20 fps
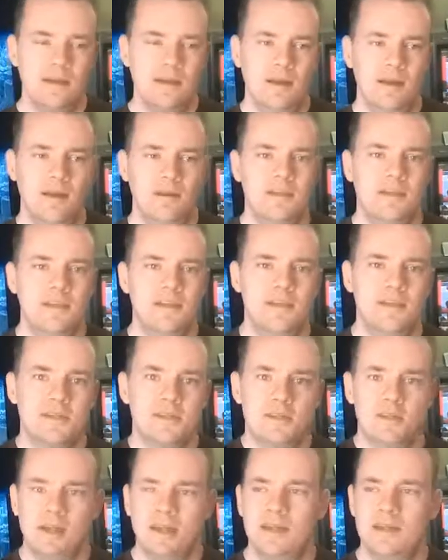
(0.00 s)
That's
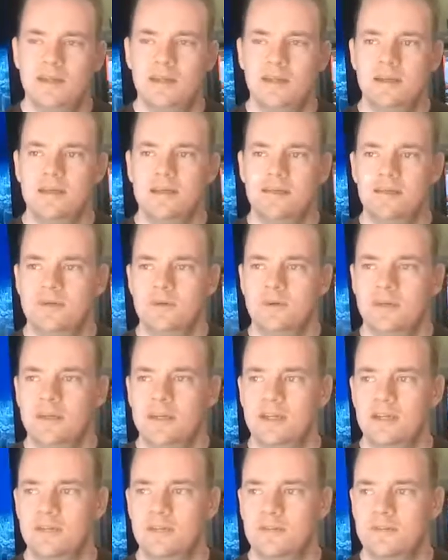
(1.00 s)
just an idea. What I
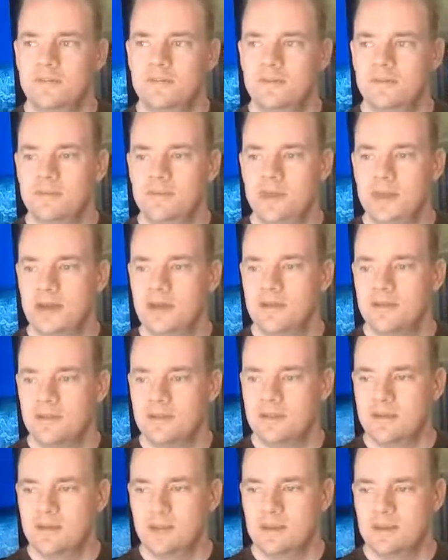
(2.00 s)
could do from now
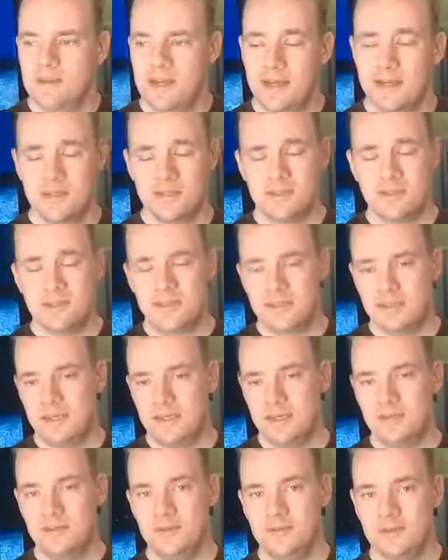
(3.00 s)
to the time I actually
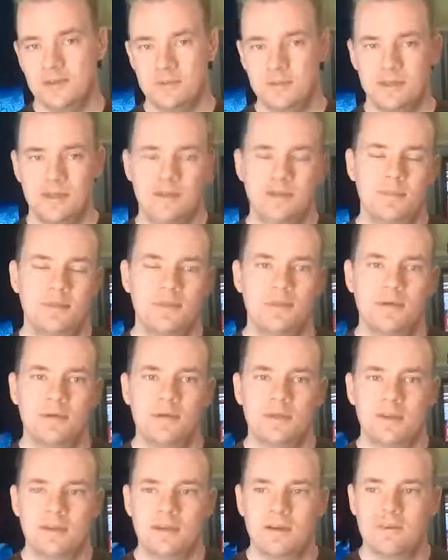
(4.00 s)
decide to do something could be
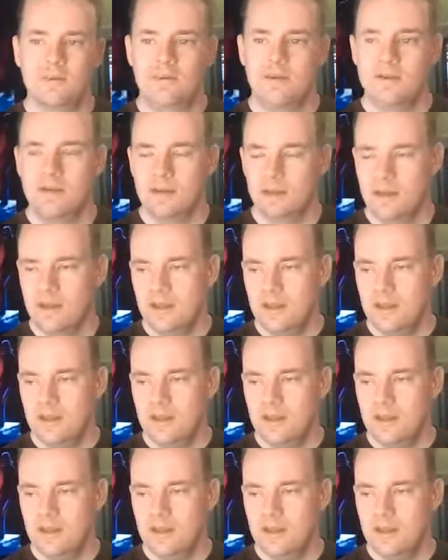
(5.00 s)
totally different.